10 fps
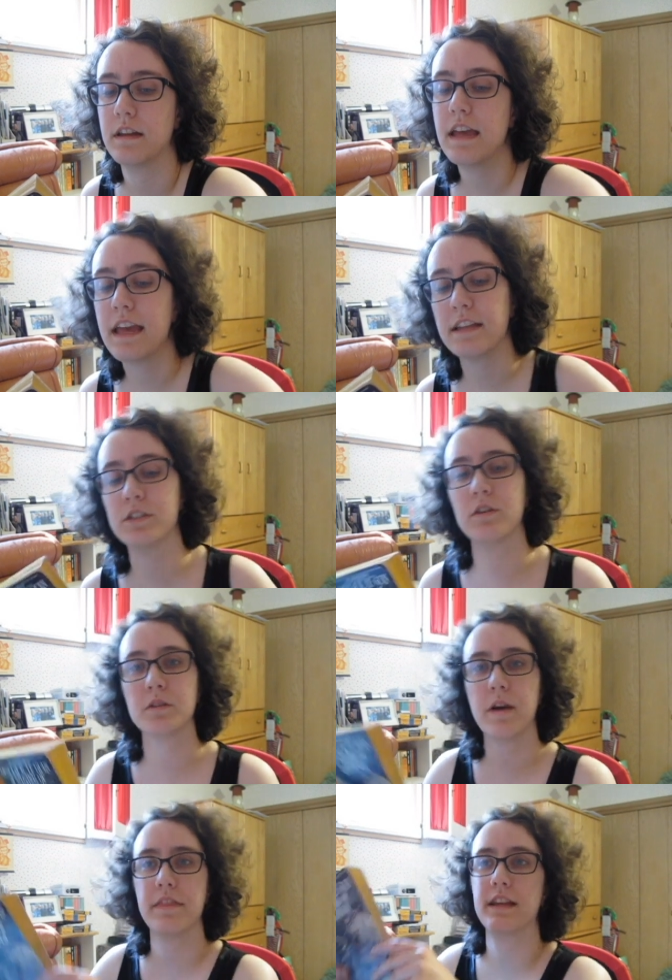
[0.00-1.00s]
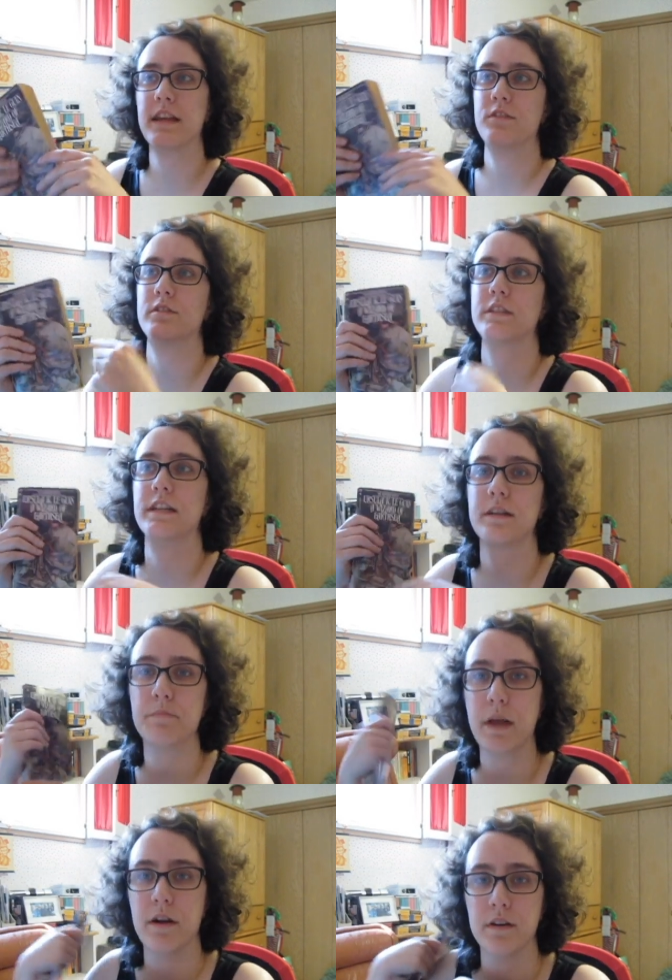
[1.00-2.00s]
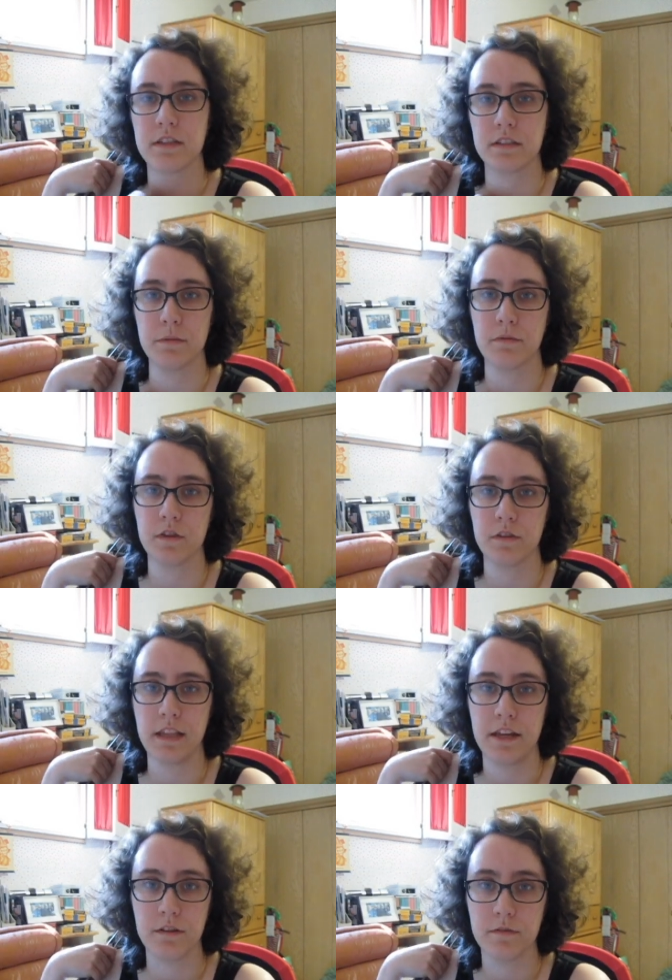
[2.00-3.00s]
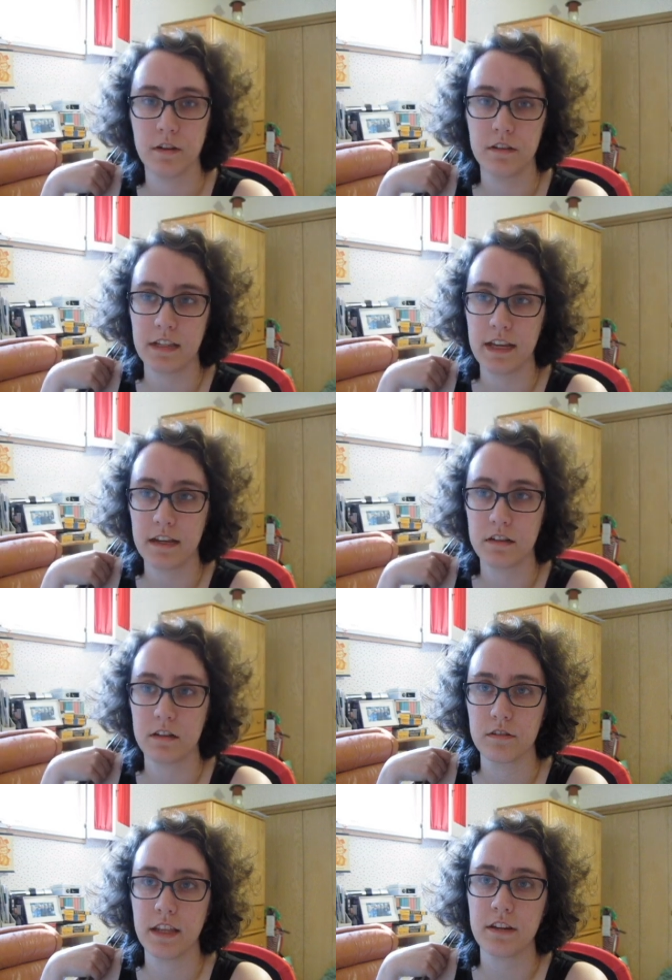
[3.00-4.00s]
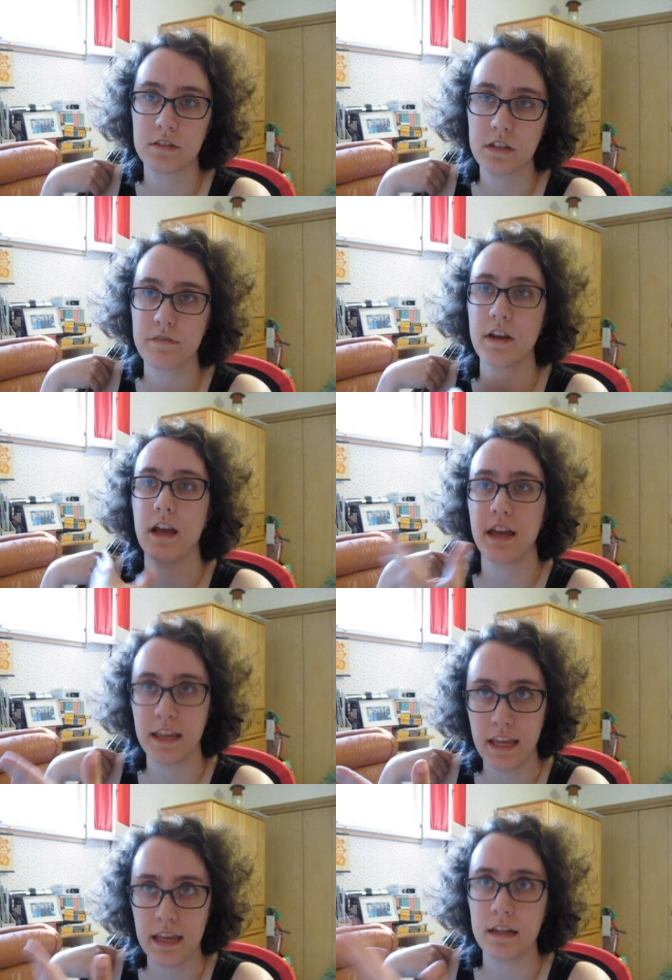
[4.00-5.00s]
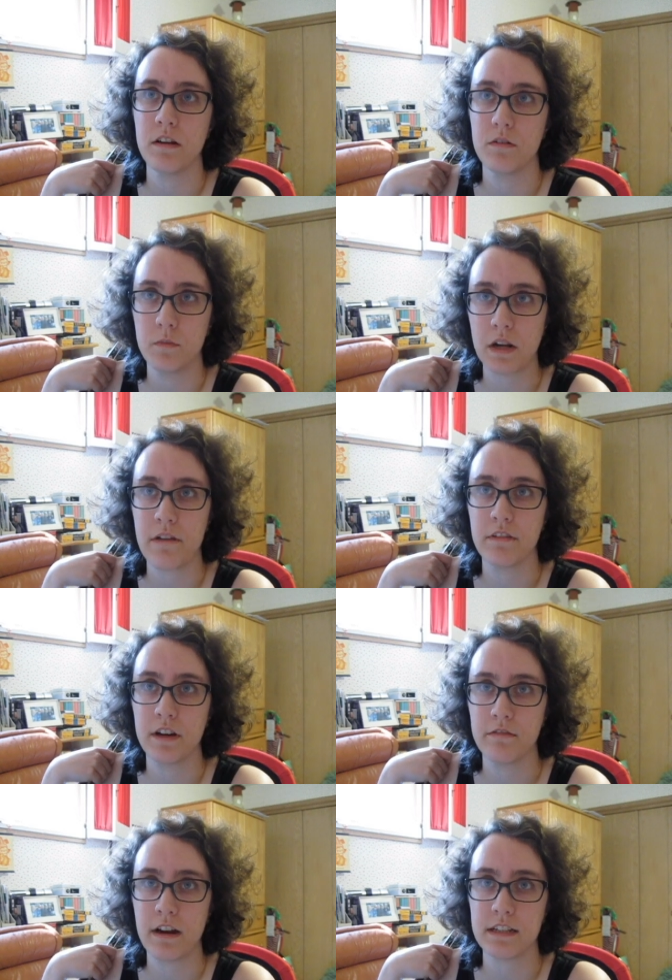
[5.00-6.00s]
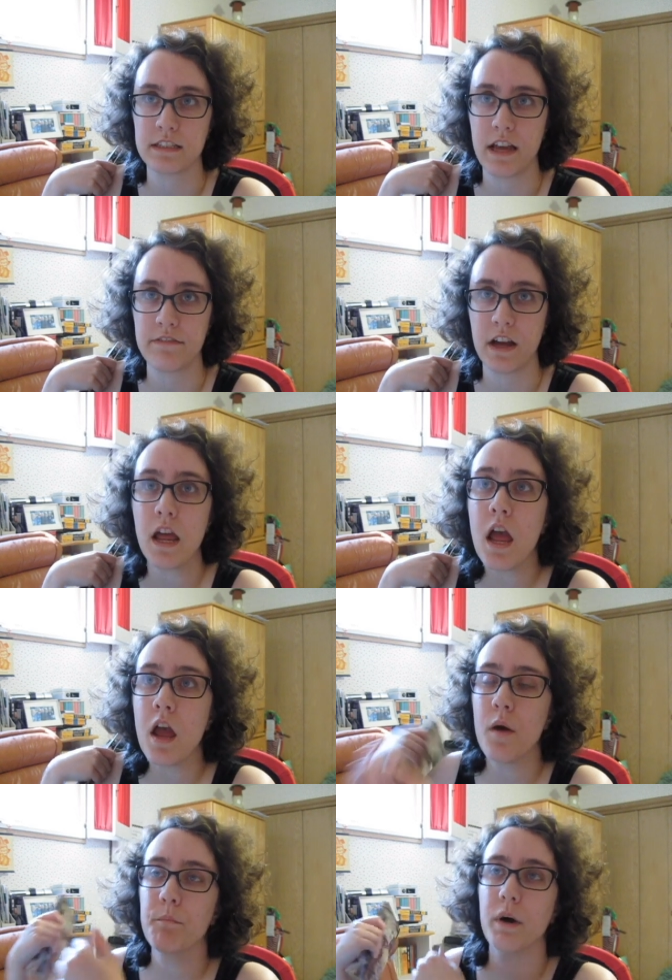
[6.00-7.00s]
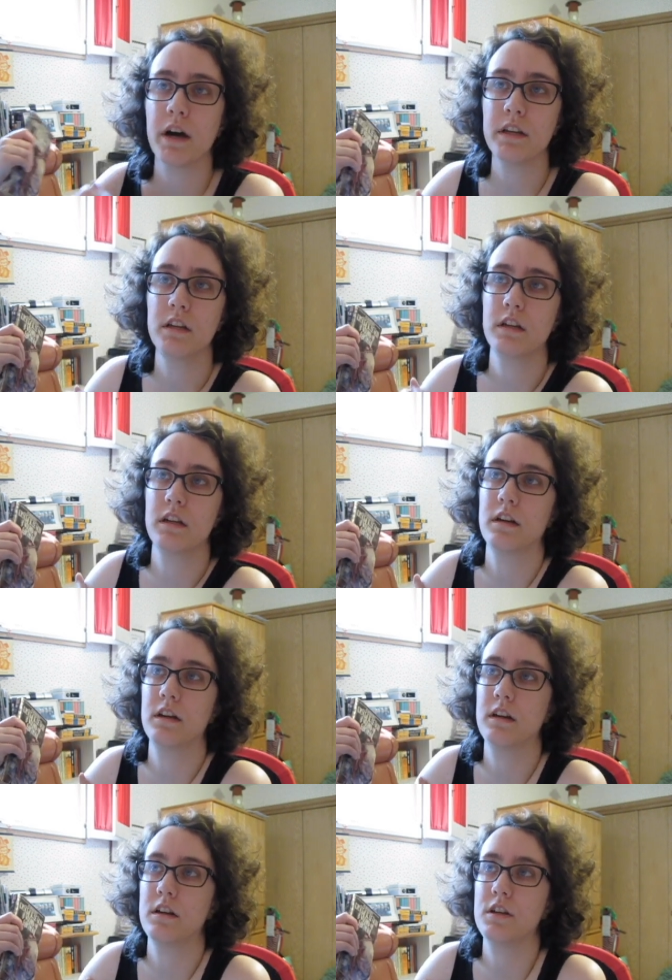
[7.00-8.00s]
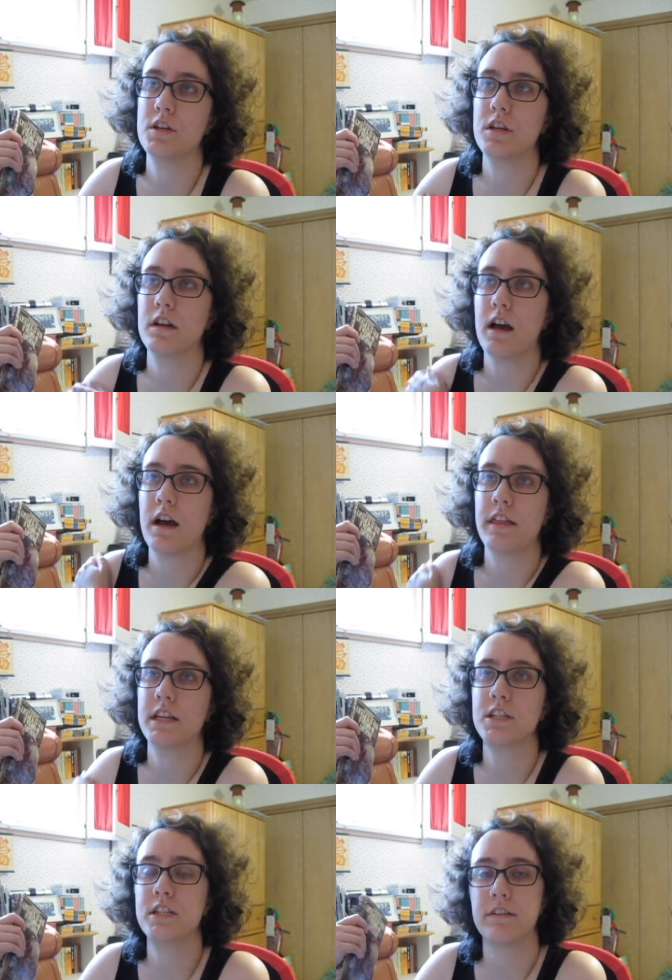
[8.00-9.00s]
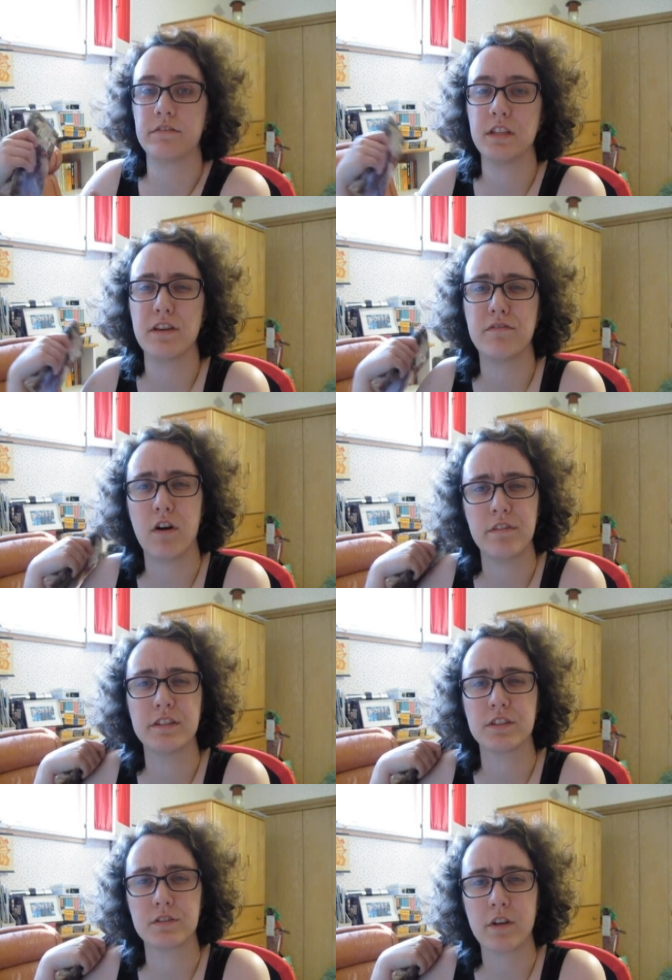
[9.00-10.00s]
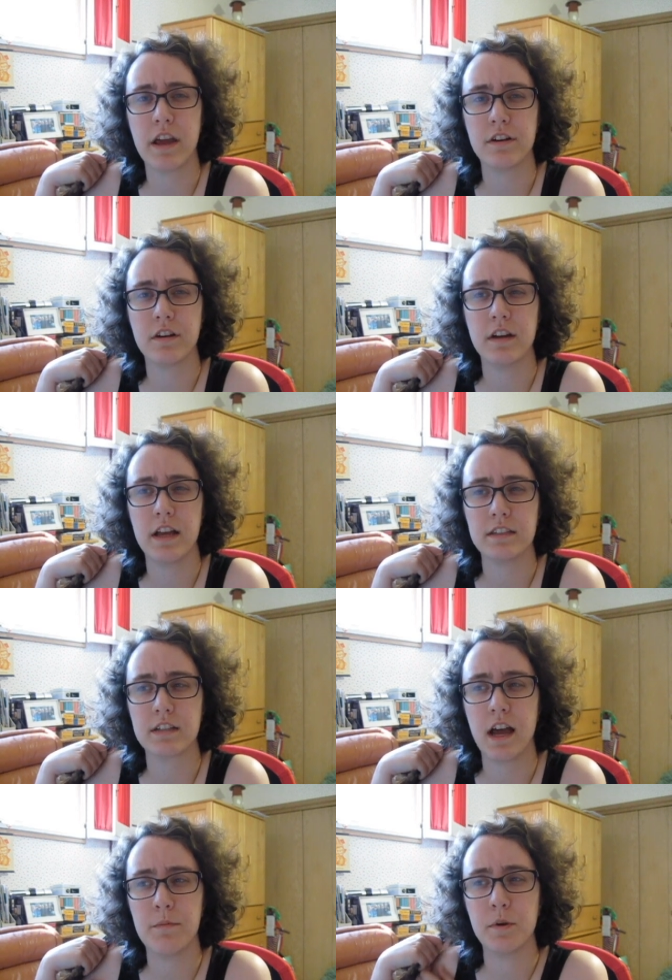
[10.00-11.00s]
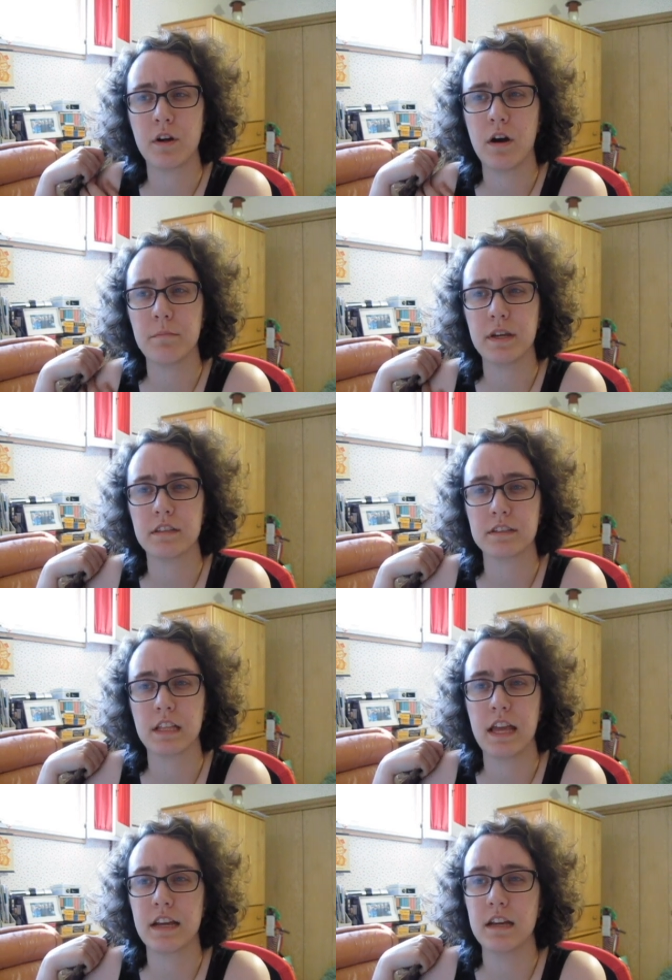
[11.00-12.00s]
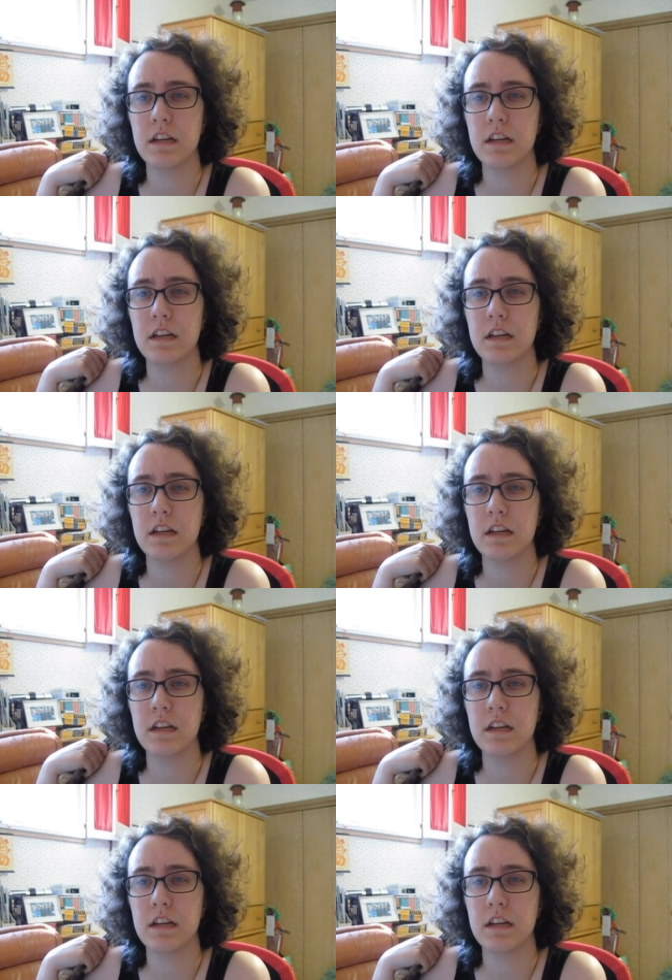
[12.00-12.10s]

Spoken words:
it is also, I think, interesting to compare it to some of her later stuff. Again, what I've read is sci-fi, but I think she definitely evolves as a writer as time went on, because, like,